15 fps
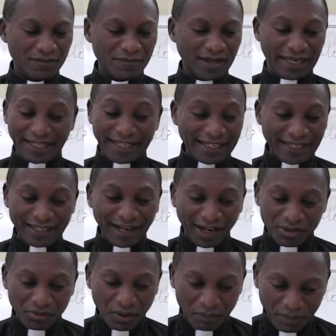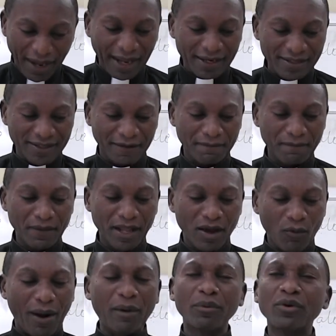And they did not repent.
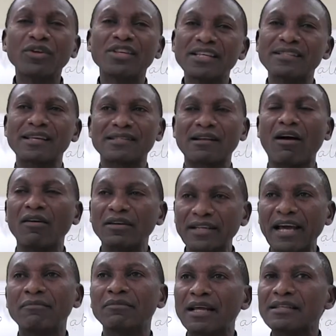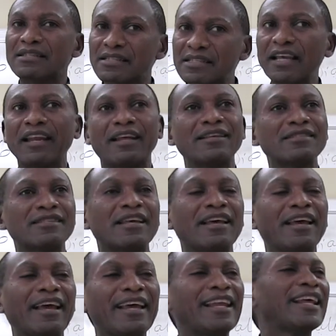Why would Jesus condemn cities
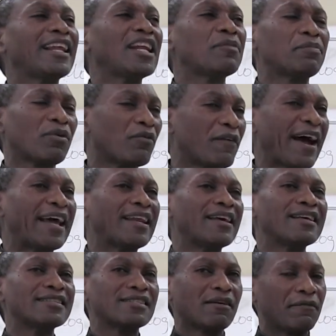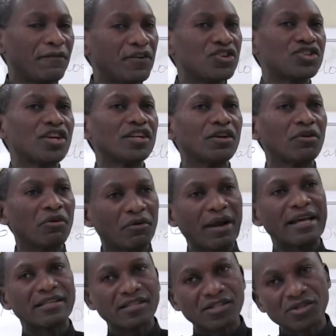he didn't provide sufficient
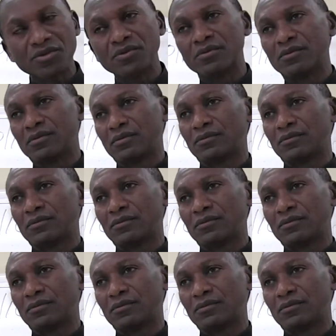grace to?